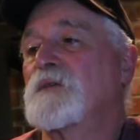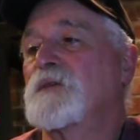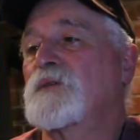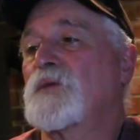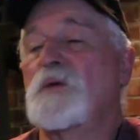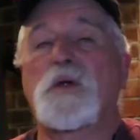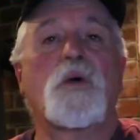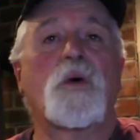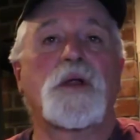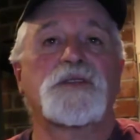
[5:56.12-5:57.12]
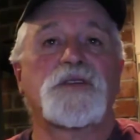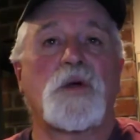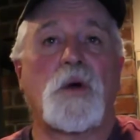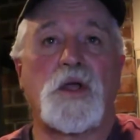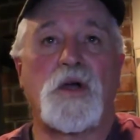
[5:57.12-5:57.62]
3 recordings
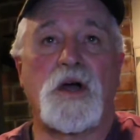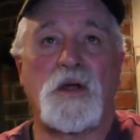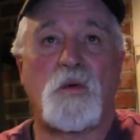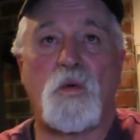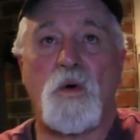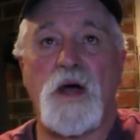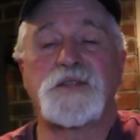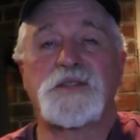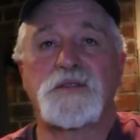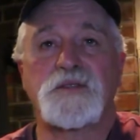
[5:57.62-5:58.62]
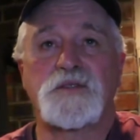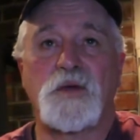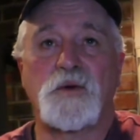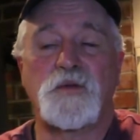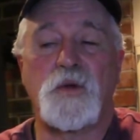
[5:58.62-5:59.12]
going on at once.
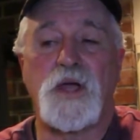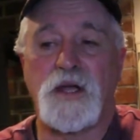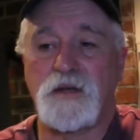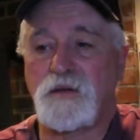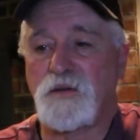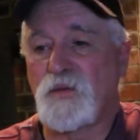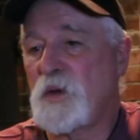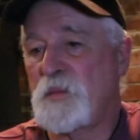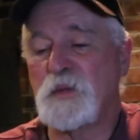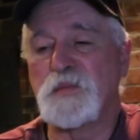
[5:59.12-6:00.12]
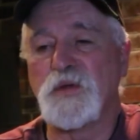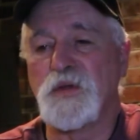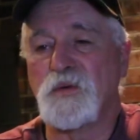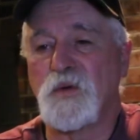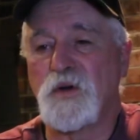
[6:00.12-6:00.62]
So if you had 3 people
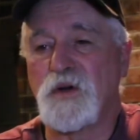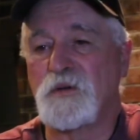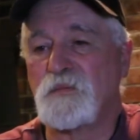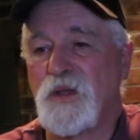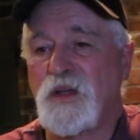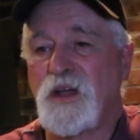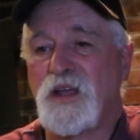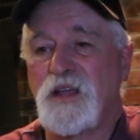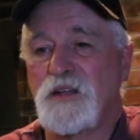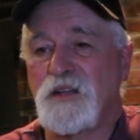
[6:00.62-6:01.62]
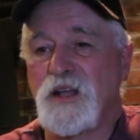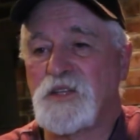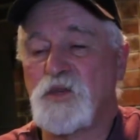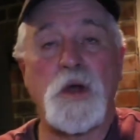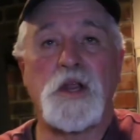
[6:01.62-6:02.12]
that were
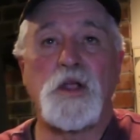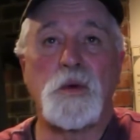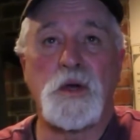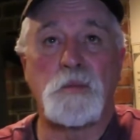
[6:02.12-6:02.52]
joining you in a